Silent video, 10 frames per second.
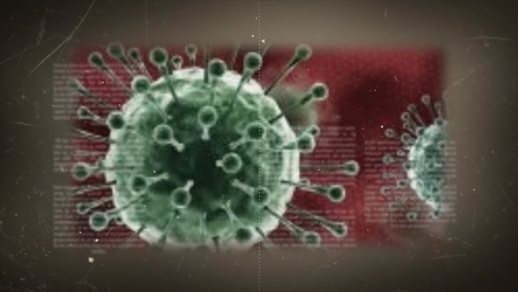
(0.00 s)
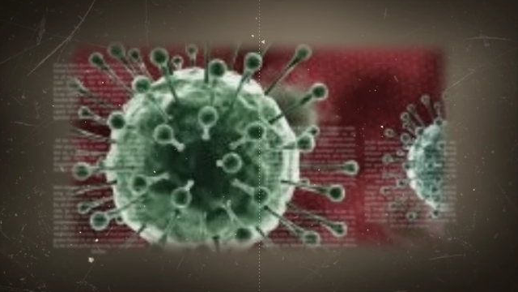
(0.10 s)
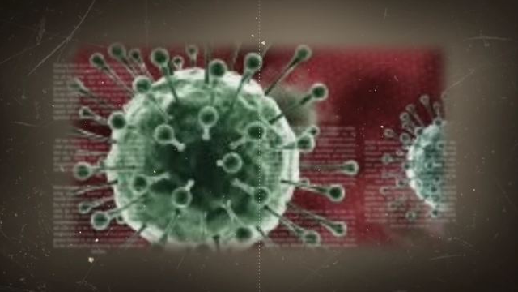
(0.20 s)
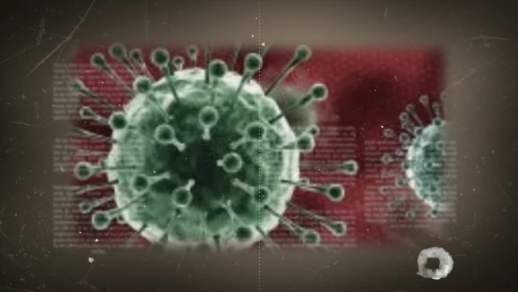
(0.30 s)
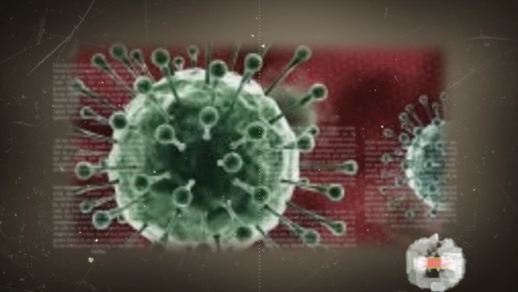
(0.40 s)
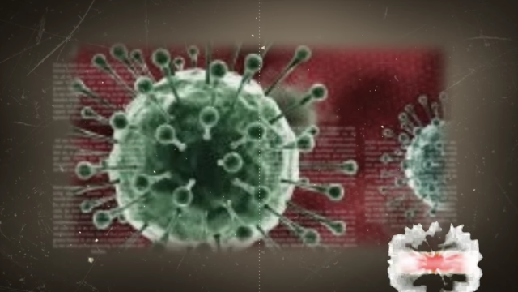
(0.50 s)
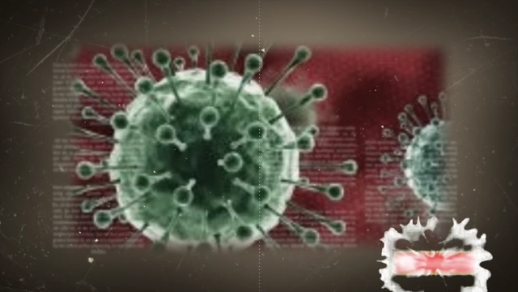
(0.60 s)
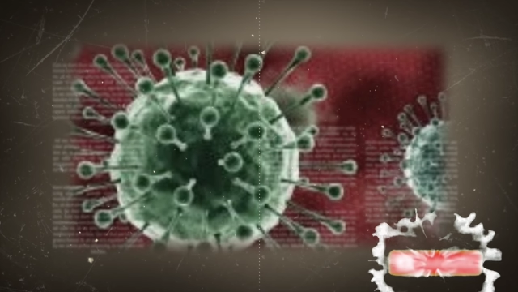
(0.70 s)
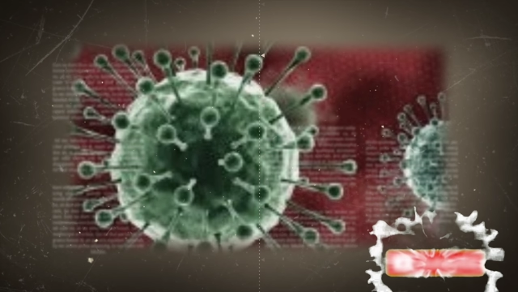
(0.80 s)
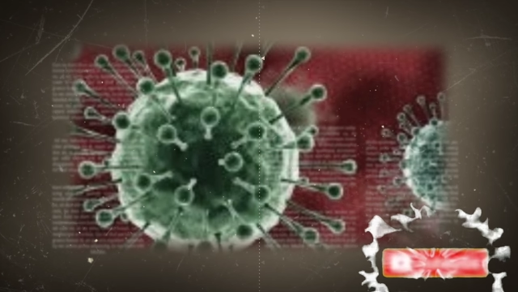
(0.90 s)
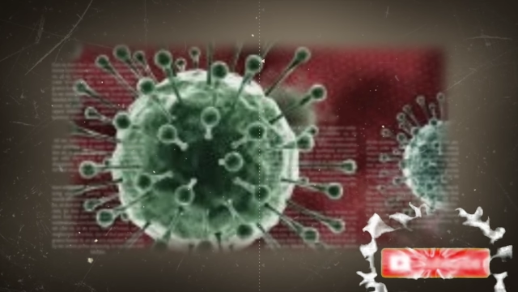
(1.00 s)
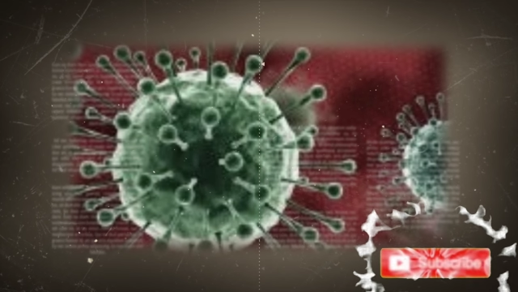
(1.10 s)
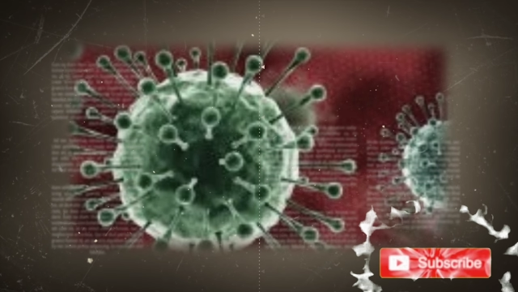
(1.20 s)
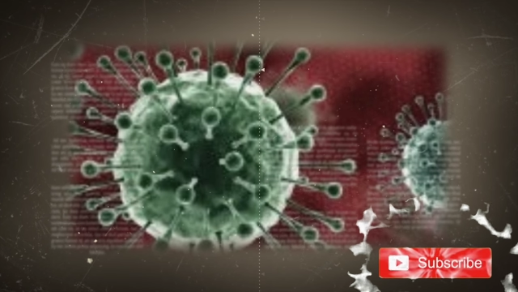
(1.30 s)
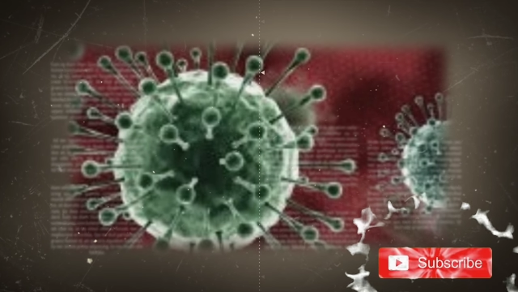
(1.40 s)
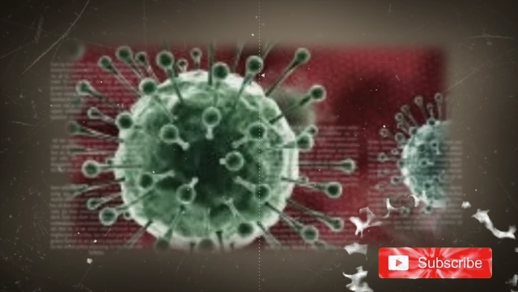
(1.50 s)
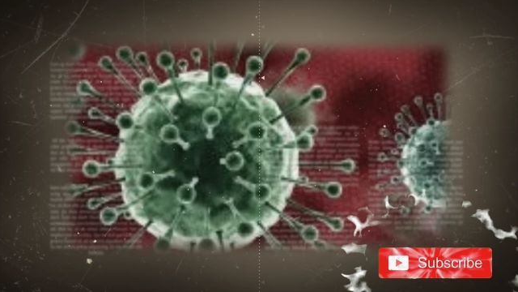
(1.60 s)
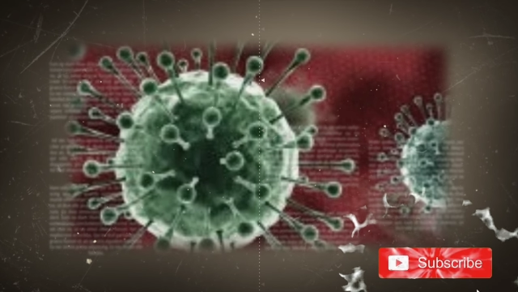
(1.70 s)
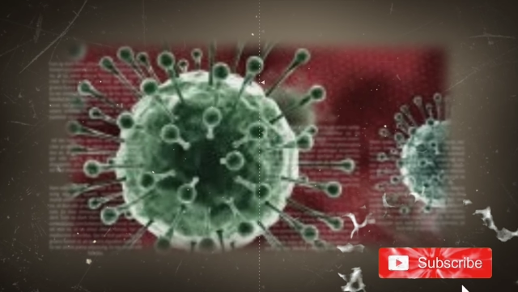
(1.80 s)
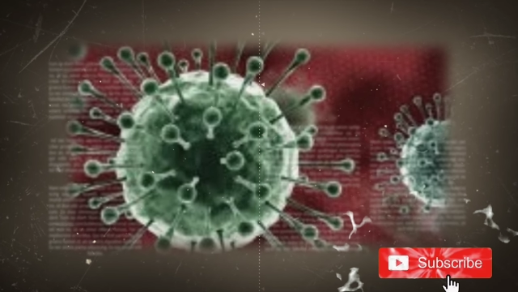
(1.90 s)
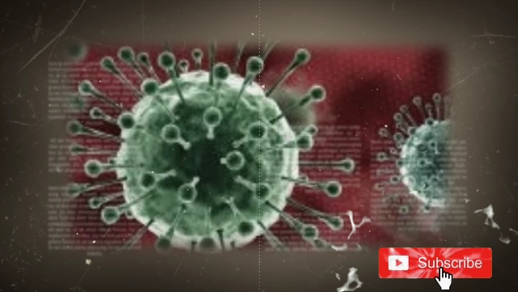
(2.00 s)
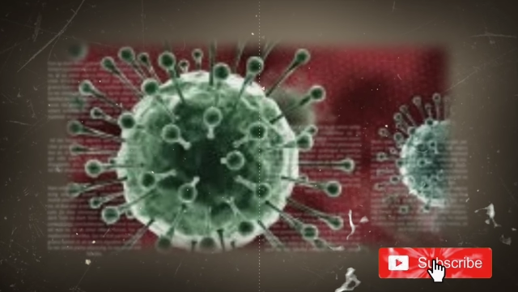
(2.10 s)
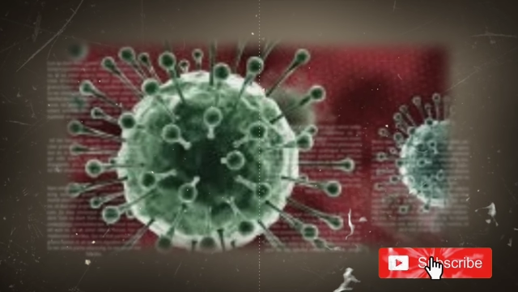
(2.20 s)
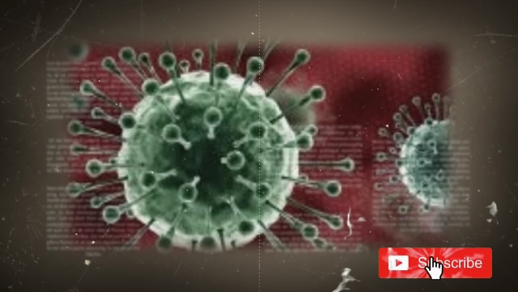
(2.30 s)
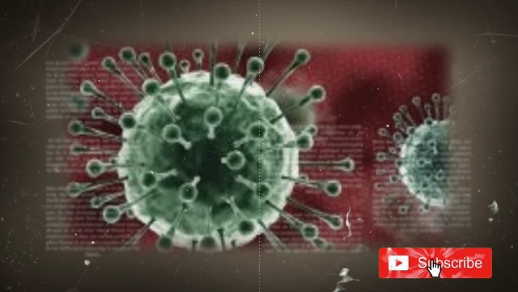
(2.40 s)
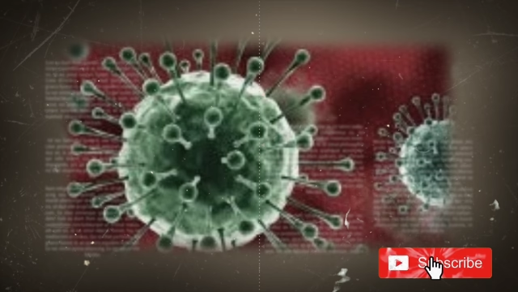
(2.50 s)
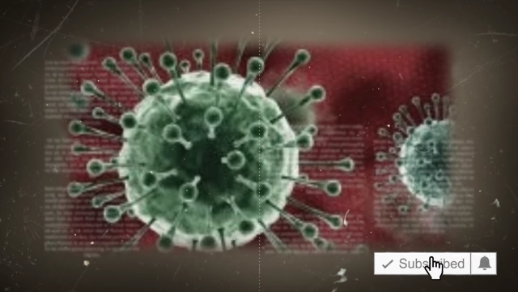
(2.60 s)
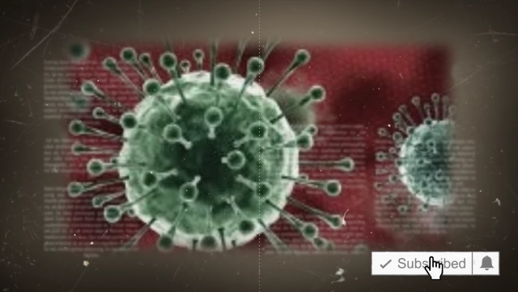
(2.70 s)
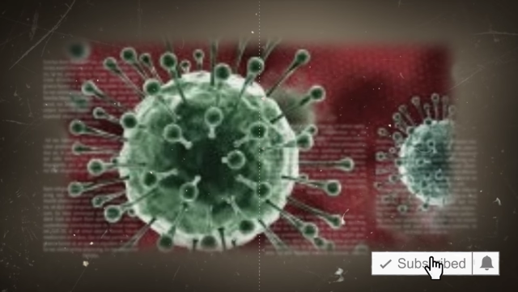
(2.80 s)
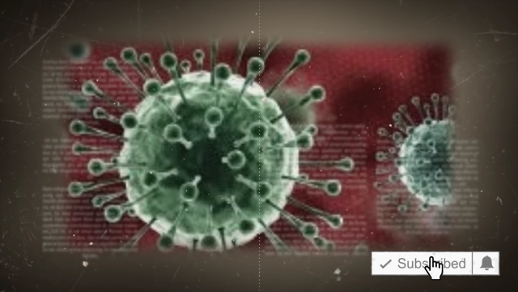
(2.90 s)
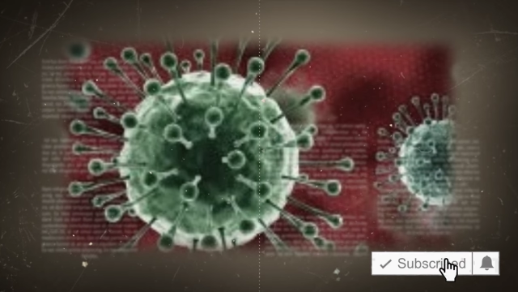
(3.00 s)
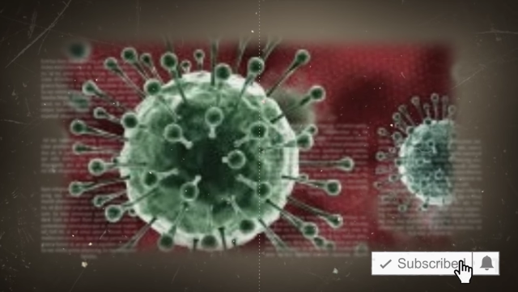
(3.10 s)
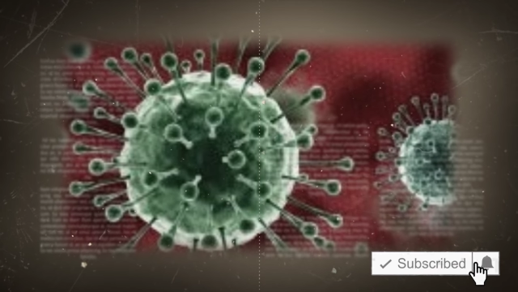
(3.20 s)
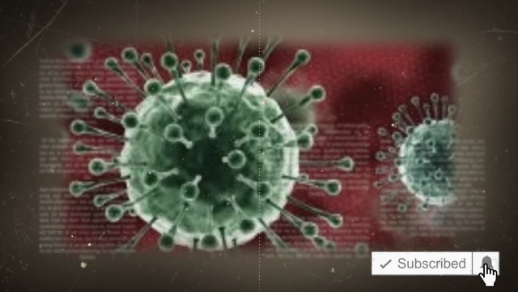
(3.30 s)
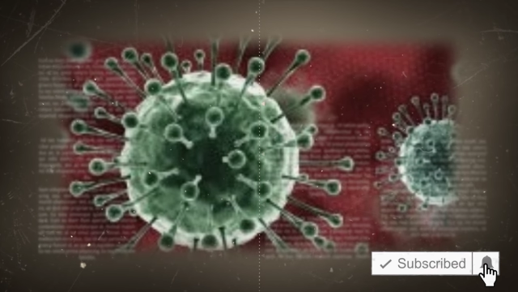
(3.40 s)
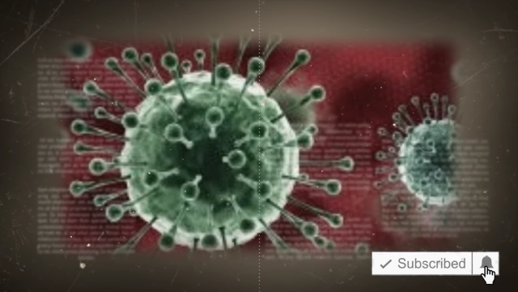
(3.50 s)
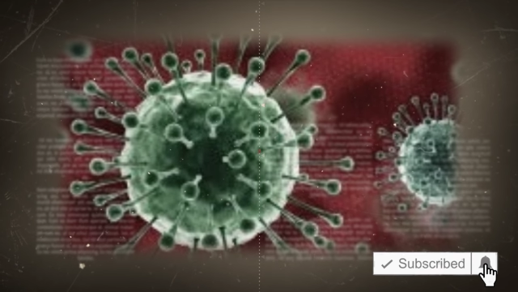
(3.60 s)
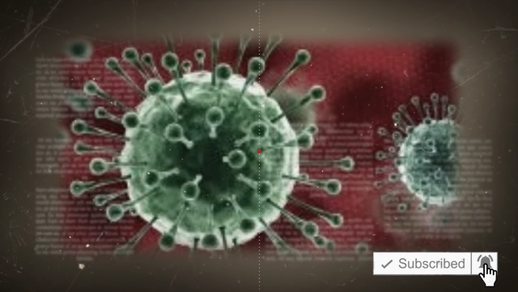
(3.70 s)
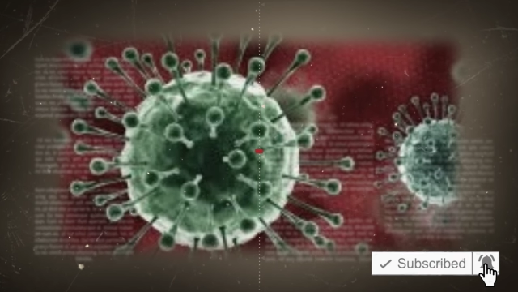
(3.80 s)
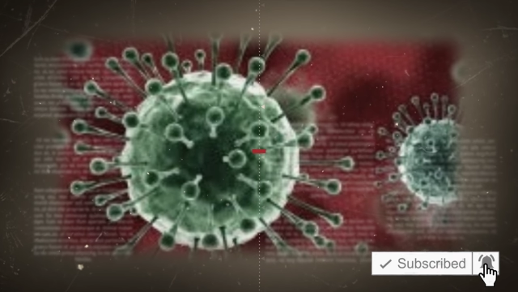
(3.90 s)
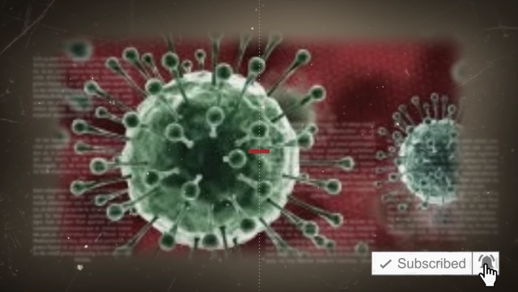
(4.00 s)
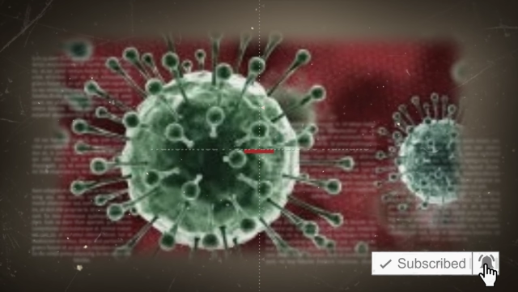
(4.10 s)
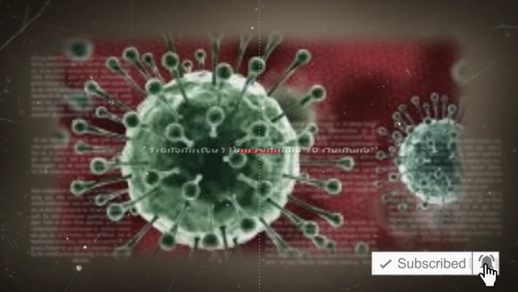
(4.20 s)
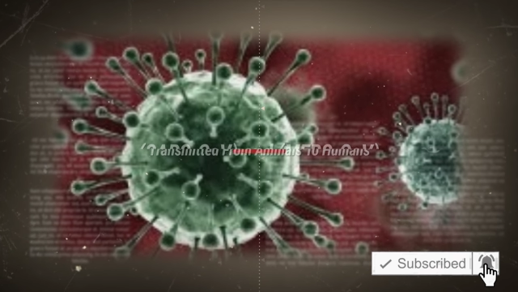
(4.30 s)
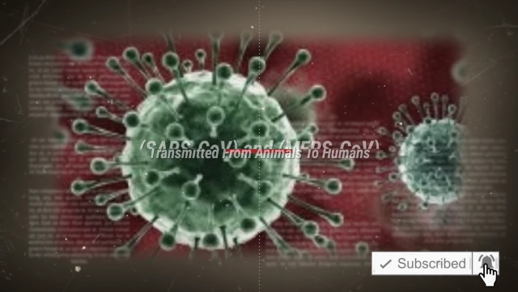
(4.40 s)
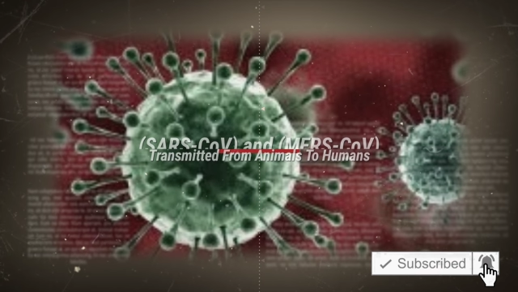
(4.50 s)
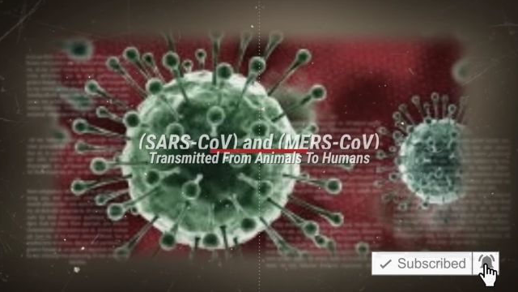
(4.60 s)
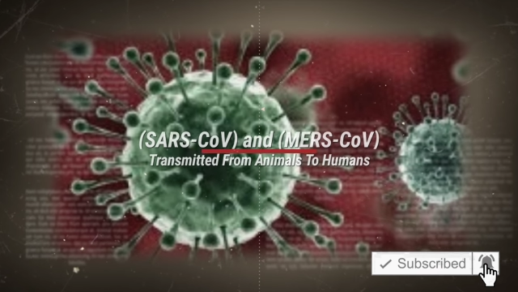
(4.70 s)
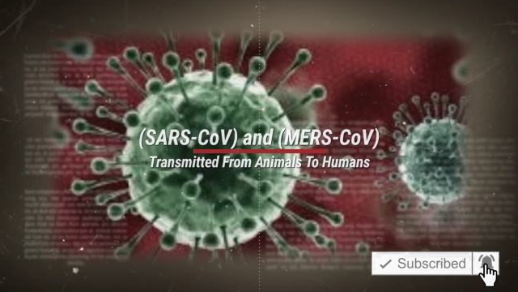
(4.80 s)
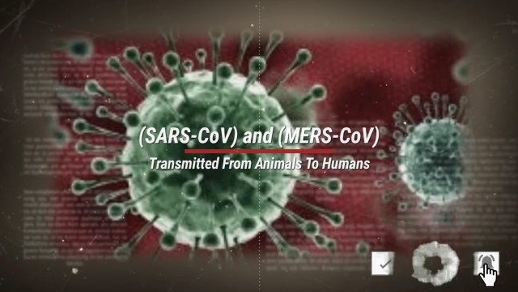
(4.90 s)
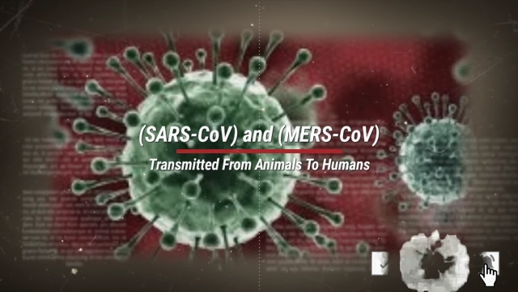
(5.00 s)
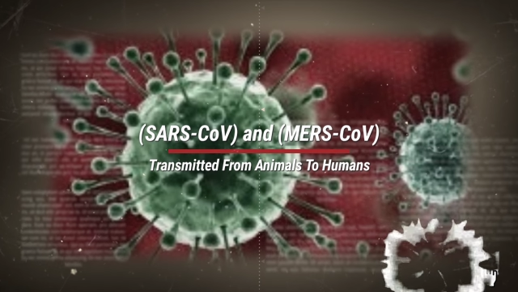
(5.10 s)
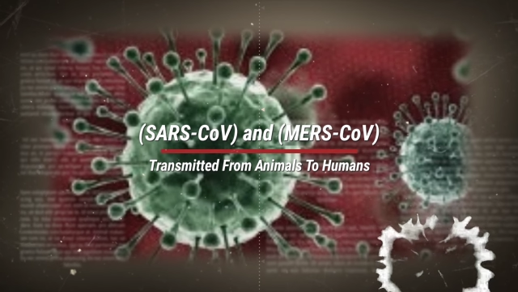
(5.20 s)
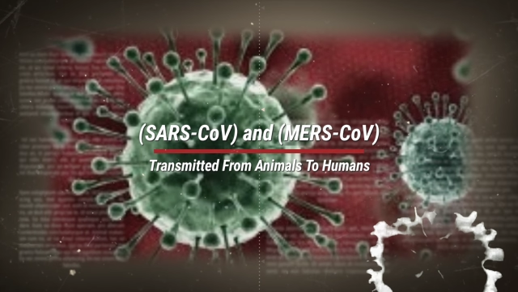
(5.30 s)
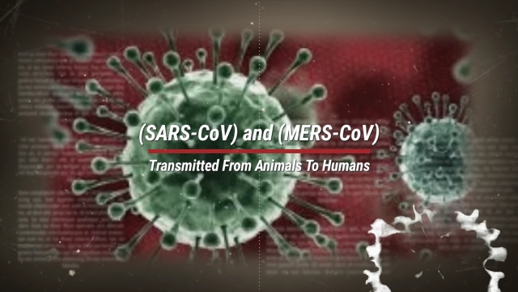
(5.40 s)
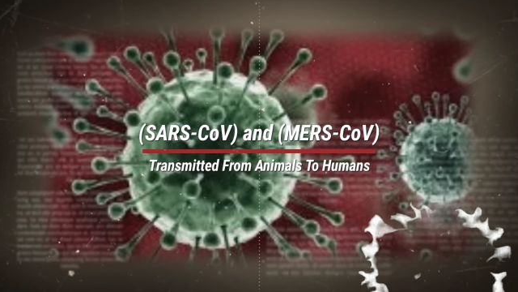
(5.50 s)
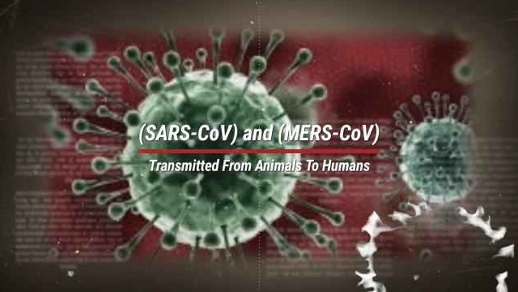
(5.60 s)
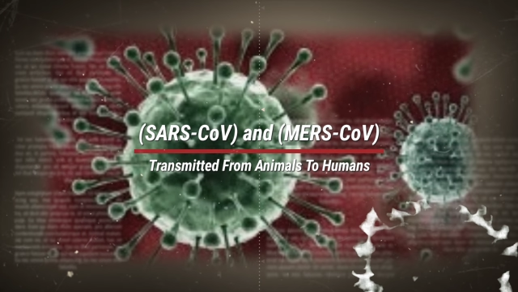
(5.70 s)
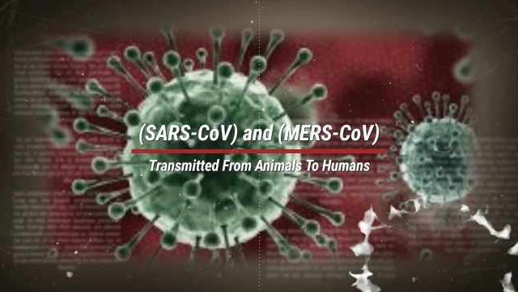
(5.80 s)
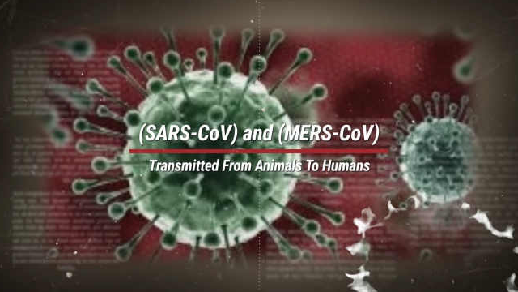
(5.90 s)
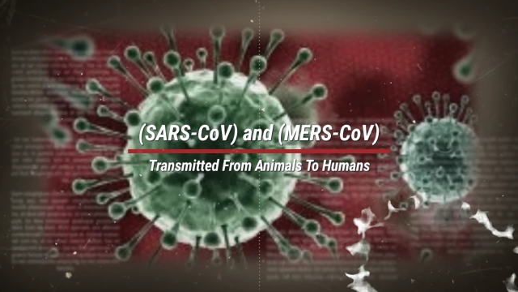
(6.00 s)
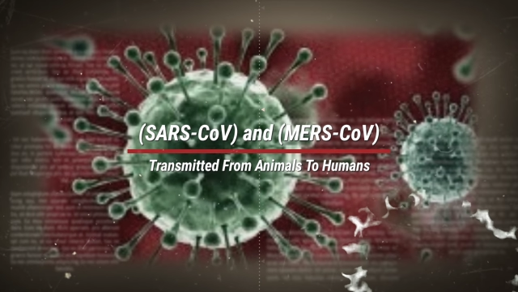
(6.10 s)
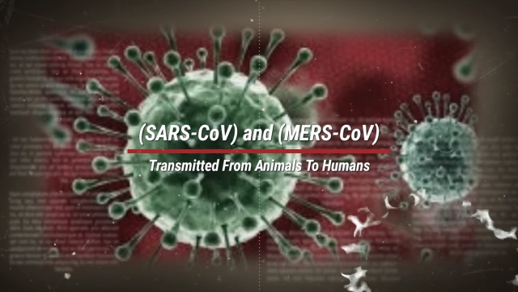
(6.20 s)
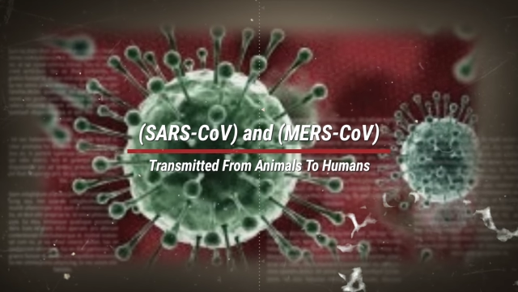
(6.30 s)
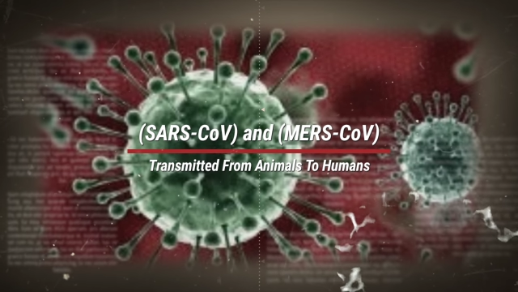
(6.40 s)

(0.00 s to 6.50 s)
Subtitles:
[unreadable: no face in view]